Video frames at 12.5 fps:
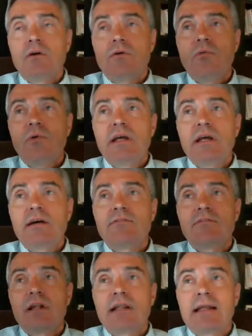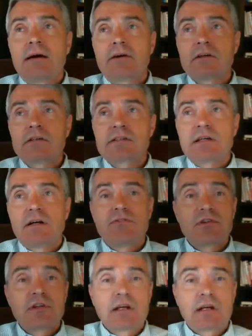we have allowed
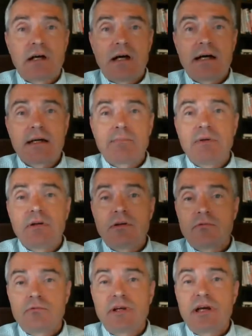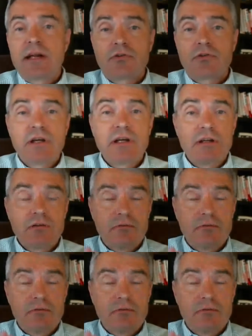ourselves to get caught up and we got to create